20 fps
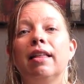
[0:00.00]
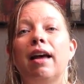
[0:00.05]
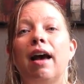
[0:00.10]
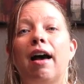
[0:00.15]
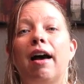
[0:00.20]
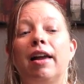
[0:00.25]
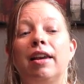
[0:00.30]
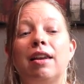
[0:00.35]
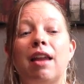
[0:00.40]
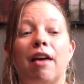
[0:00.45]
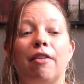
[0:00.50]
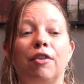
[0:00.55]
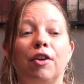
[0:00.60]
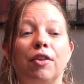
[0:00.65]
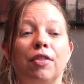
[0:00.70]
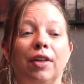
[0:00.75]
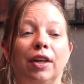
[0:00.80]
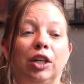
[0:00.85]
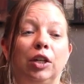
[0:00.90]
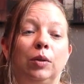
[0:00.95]
Another
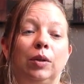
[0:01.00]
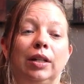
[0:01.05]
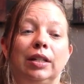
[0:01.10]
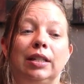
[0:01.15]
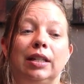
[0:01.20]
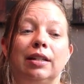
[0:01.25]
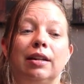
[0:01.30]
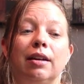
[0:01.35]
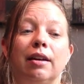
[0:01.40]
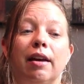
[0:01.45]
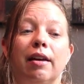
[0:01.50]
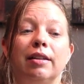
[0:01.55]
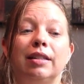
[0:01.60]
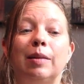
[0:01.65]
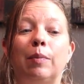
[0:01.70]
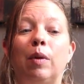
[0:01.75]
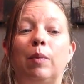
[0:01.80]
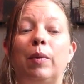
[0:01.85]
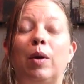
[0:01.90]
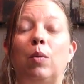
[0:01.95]
thing you need to
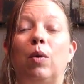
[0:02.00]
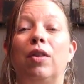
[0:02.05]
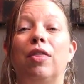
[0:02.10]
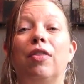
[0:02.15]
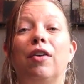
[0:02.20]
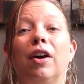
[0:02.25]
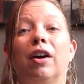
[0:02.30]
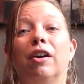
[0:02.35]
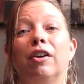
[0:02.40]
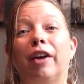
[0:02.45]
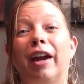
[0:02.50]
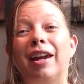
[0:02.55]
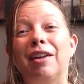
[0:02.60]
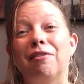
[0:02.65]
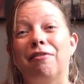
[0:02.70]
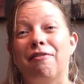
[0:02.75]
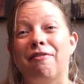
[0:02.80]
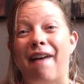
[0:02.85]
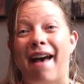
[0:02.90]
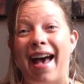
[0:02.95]
supplement with are
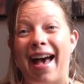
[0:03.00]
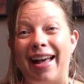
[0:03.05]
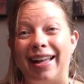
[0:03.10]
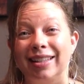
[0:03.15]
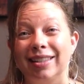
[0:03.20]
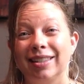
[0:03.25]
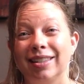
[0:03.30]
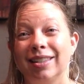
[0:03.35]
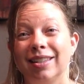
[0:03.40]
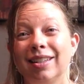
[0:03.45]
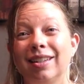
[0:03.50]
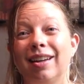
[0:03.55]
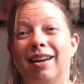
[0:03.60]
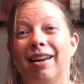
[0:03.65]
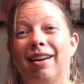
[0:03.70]
great fats.